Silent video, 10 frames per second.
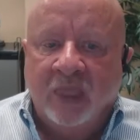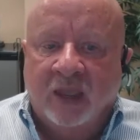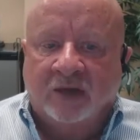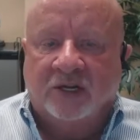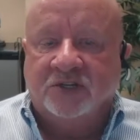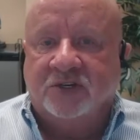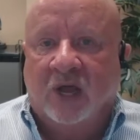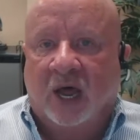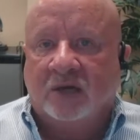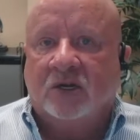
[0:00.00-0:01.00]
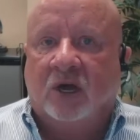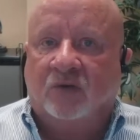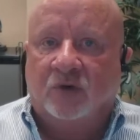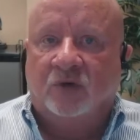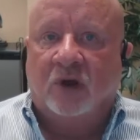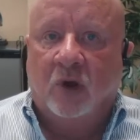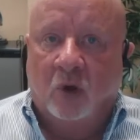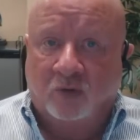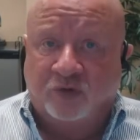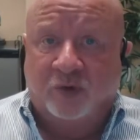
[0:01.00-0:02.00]
It does not cover the
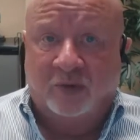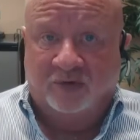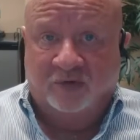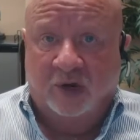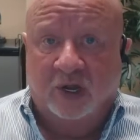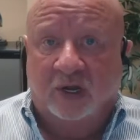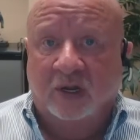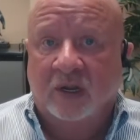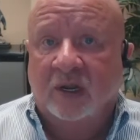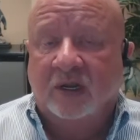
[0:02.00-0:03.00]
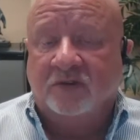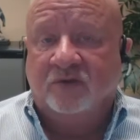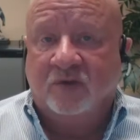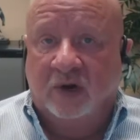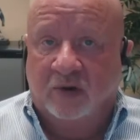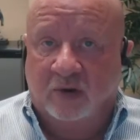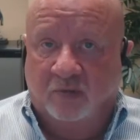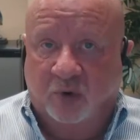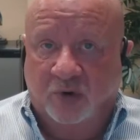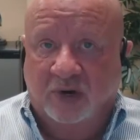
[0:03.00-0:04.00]
home from a flood. It's very
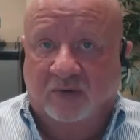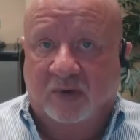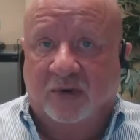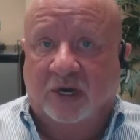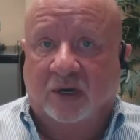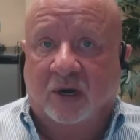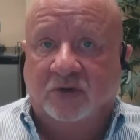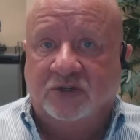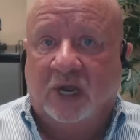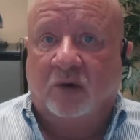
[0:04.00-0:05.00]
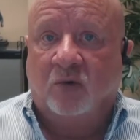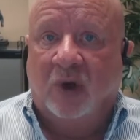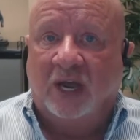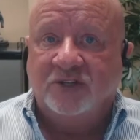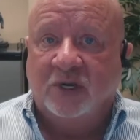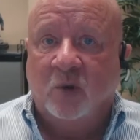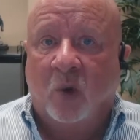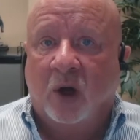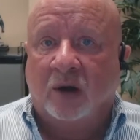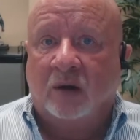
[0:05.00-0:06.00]
important everybody knows that. Rising
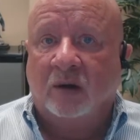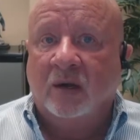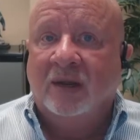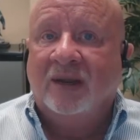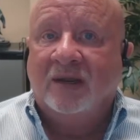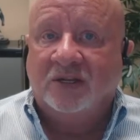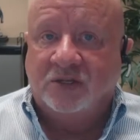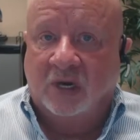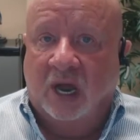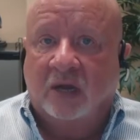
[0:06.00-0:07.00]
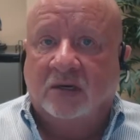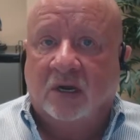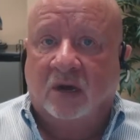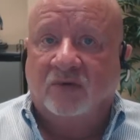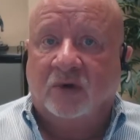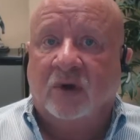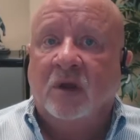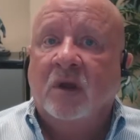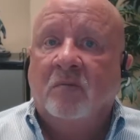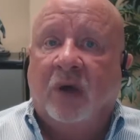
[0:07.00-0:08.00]
water is not covered
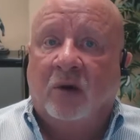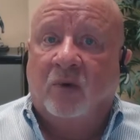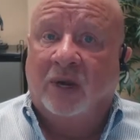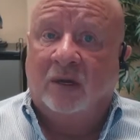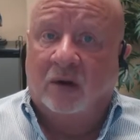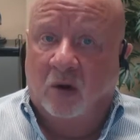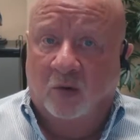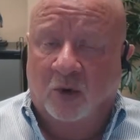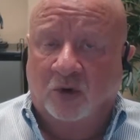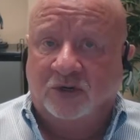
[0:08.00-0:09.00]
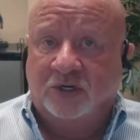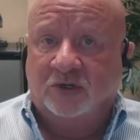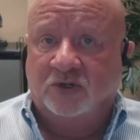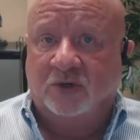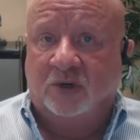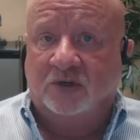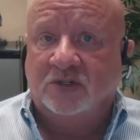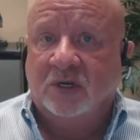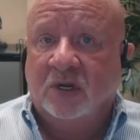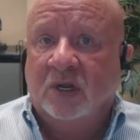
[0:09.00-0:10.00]
by regular homeowners
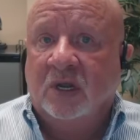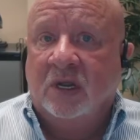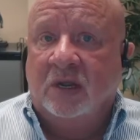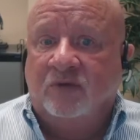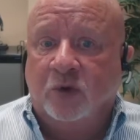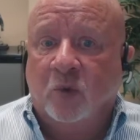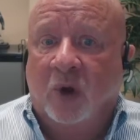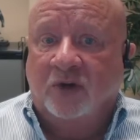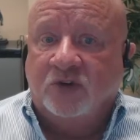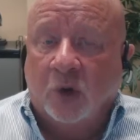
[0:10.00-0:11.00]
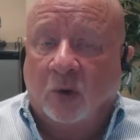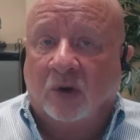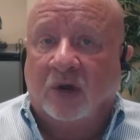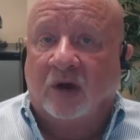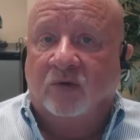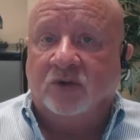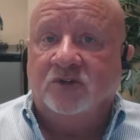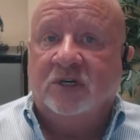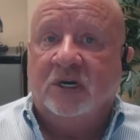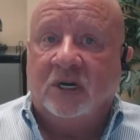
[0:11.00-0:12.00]
insurance. If you want total coverage,
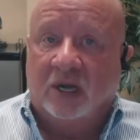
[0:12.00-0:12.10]
you need to